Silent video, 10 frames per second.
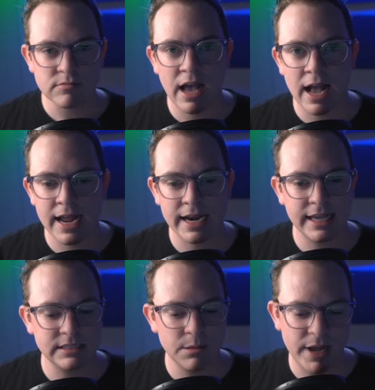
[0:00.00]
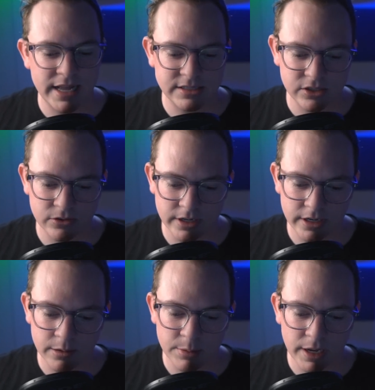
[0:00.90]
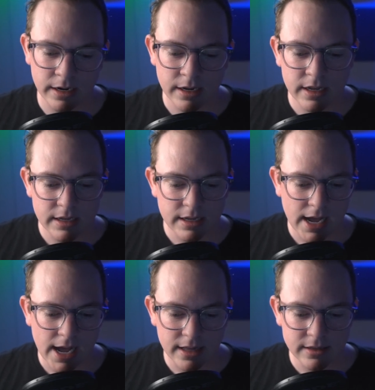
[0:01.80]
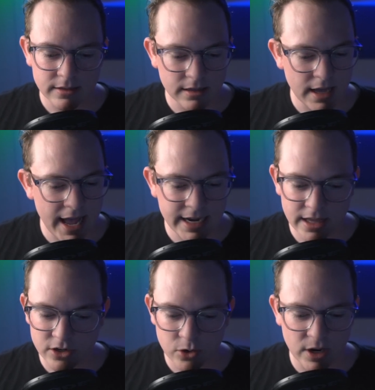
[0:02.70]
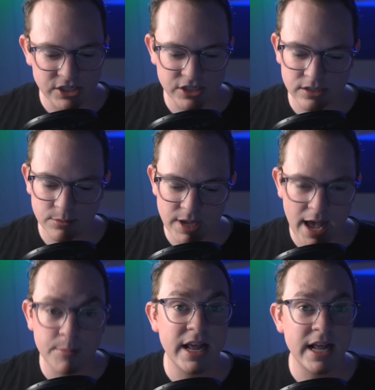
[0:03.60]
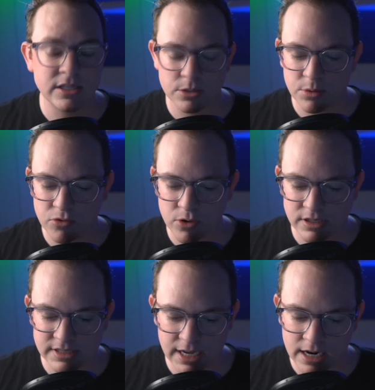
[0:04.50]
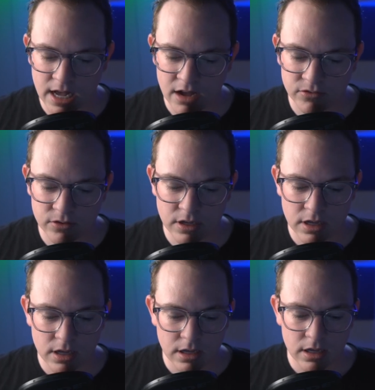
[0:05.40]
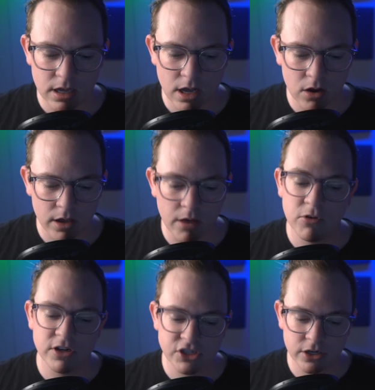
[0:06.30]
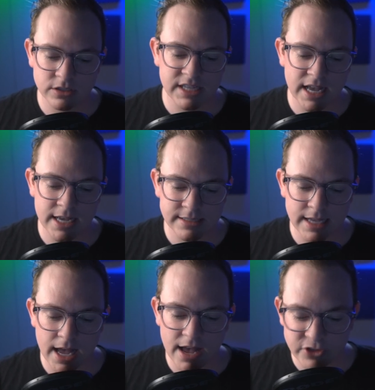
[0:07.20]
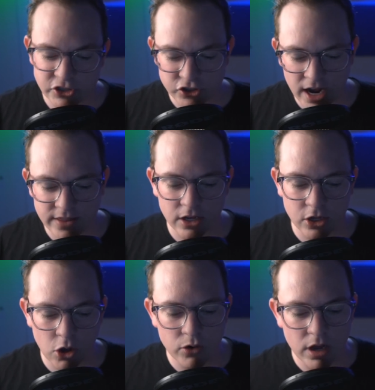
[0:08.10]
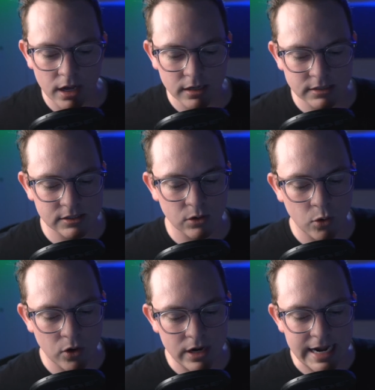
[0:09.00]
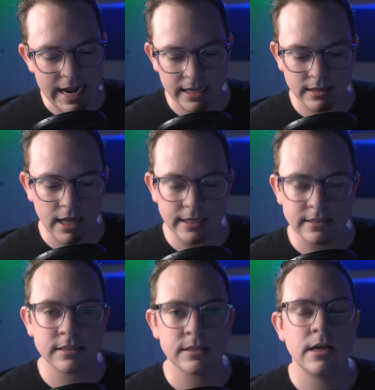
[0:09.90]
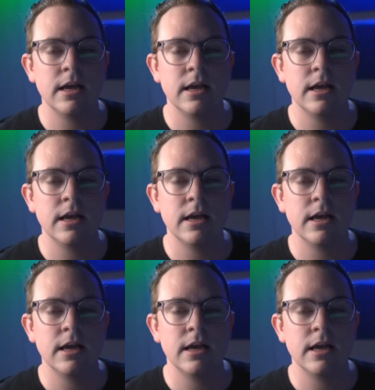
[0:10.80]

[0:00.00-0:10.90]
I got to get to bed soon here. But any other questions, I'll be happy to answer them before I sign off. Okay, Richard says, have you tried the Godox or NAN lights?